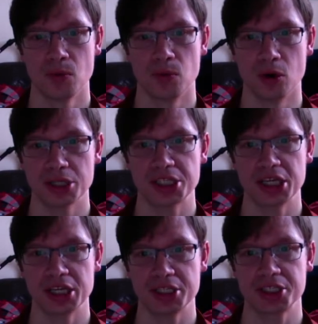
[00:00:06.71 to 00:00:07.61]
What
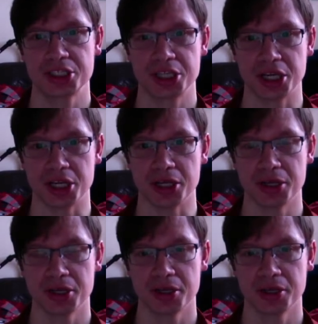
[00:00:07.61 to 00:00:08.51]
is chi?
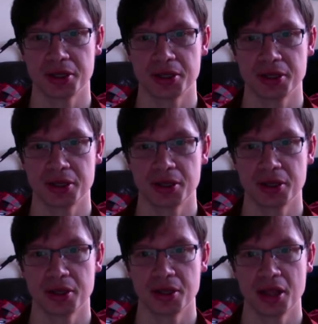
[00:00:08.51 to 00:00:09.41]

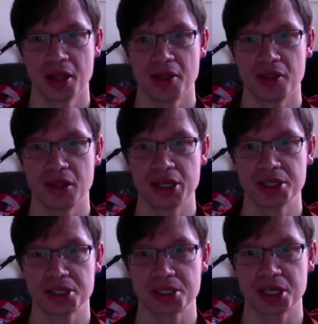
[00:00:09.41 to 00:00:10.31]

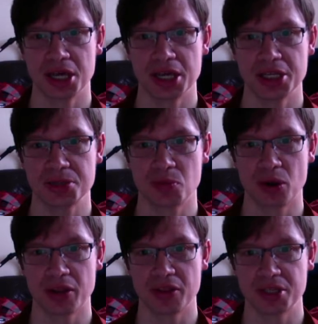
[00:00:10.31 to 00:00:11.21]
This is one
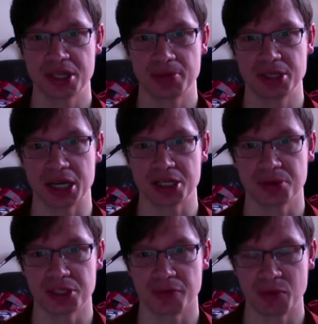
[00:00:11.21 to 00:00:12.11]
of the subjects
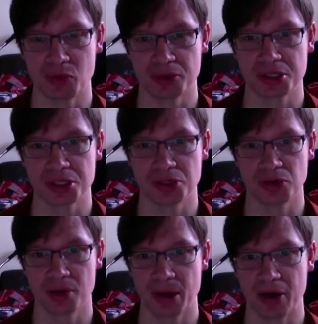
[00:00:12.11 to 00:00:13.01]
which I've been wanting to
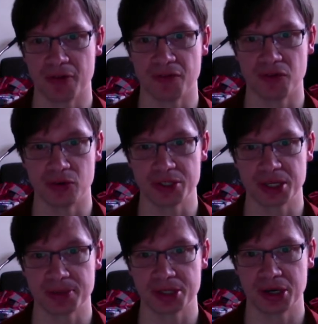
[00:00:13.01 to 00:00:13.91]
talk about for
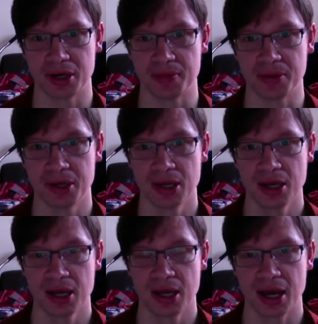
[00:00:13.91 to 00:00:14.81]
some time,
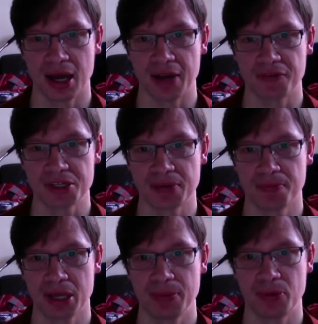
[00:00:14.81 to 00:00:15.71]
and for some
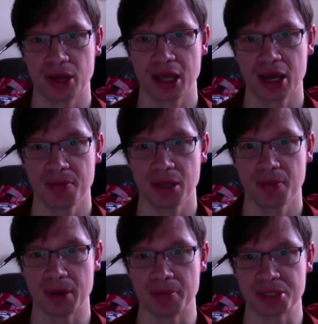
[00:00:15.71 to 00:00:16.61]
people it can be a
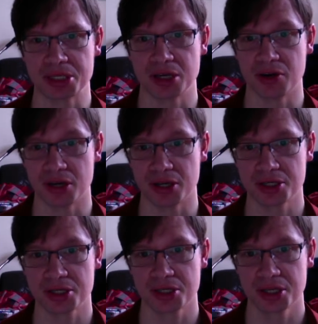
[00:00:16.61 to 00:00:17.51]
bit
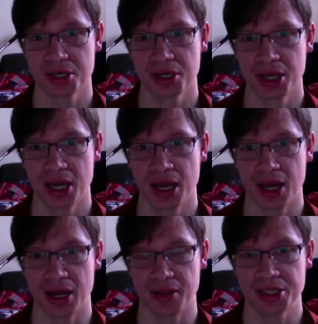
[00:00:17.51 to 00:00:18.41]
mysterious,
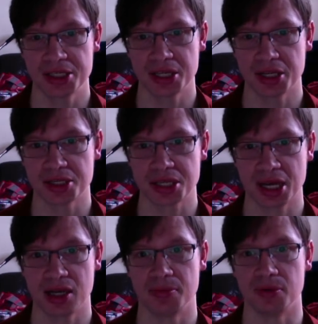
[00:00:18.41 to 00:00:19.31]
and this is
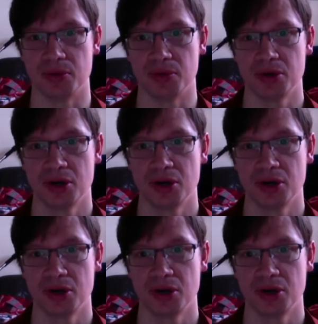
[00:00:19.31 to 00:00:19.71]
understandable.